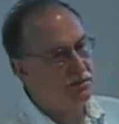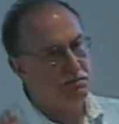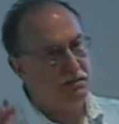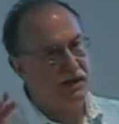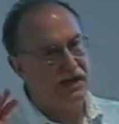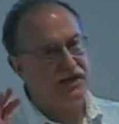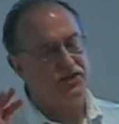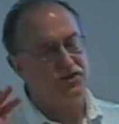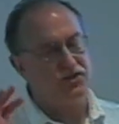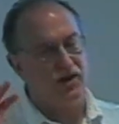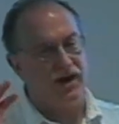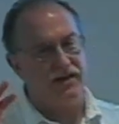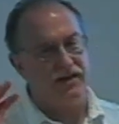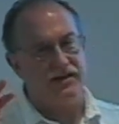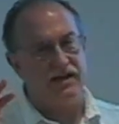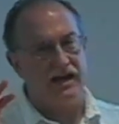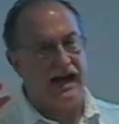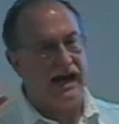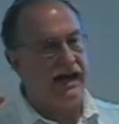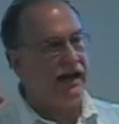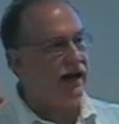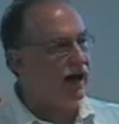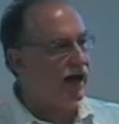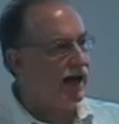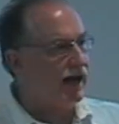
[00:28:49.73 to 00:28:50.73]
big strength in
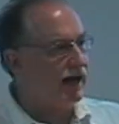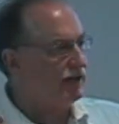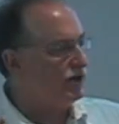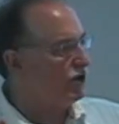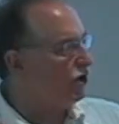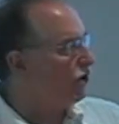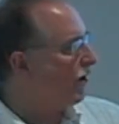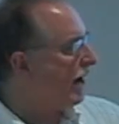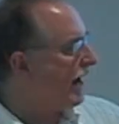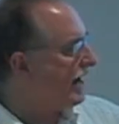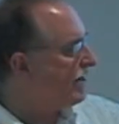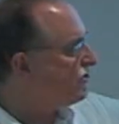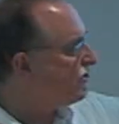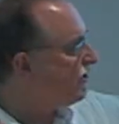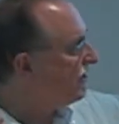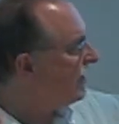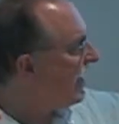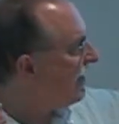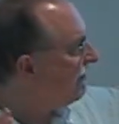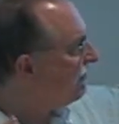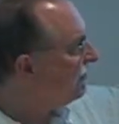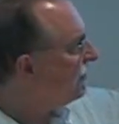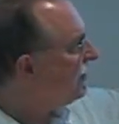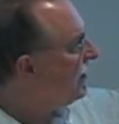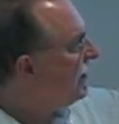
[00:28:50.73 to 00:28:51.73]
A I at the graduate
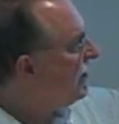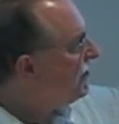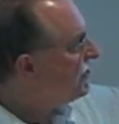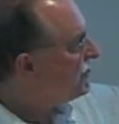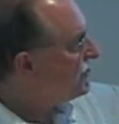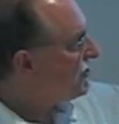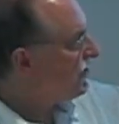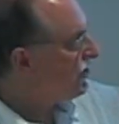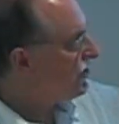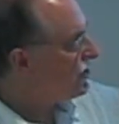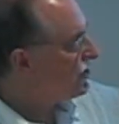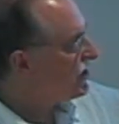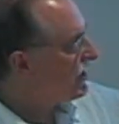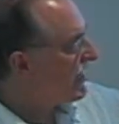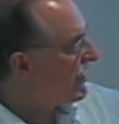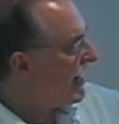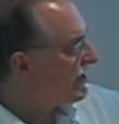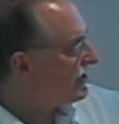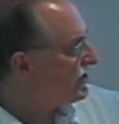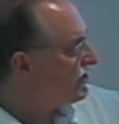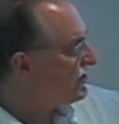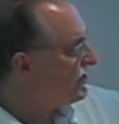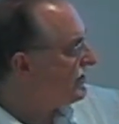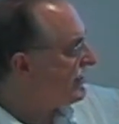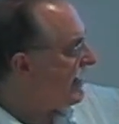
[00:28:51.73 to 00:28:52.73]
level, so there's
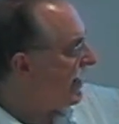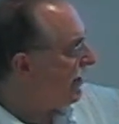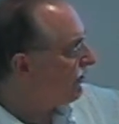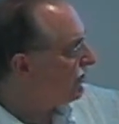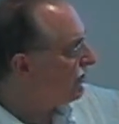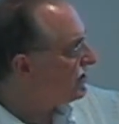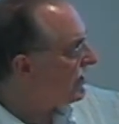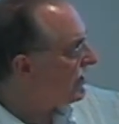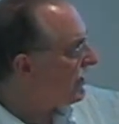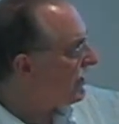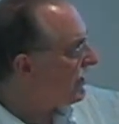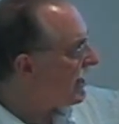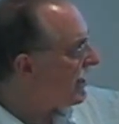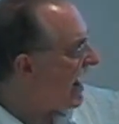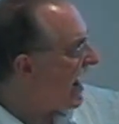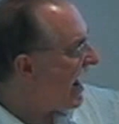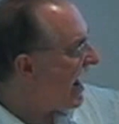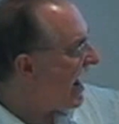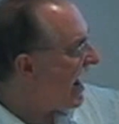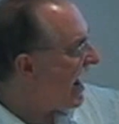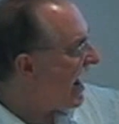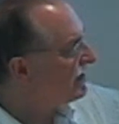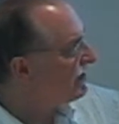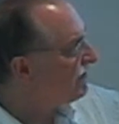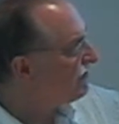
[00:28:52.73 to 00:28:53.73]
classes in networked A I,
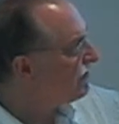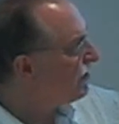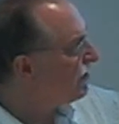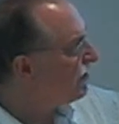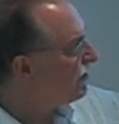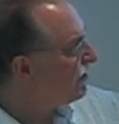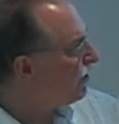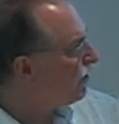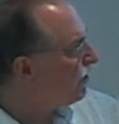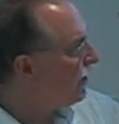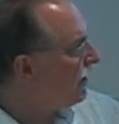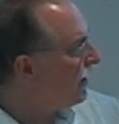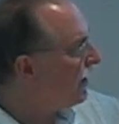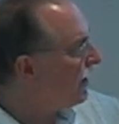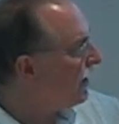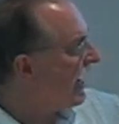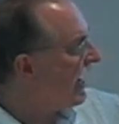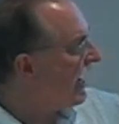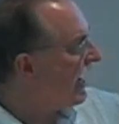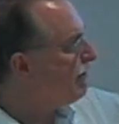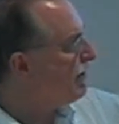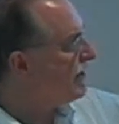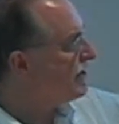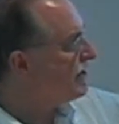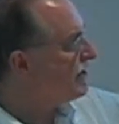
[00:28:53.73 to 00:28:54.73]
affective computing,
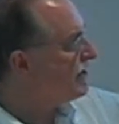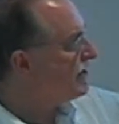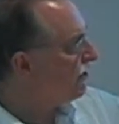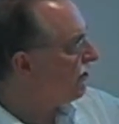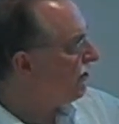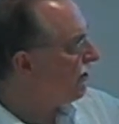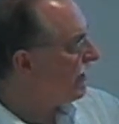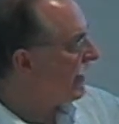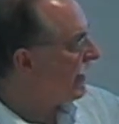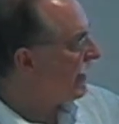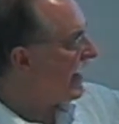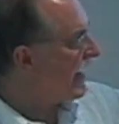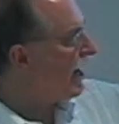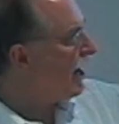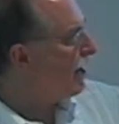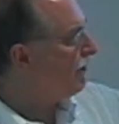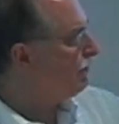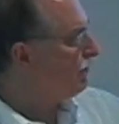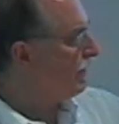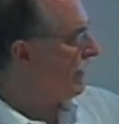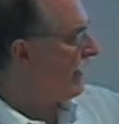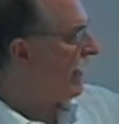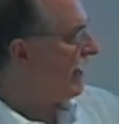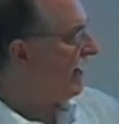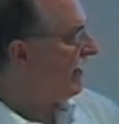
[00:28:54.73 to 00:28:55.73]
game-based learning, A I
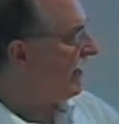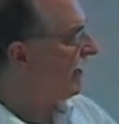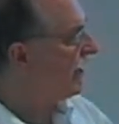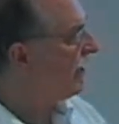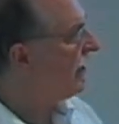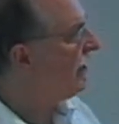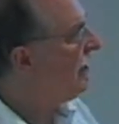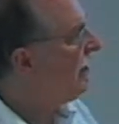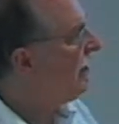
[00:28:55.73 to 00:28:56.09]
planning,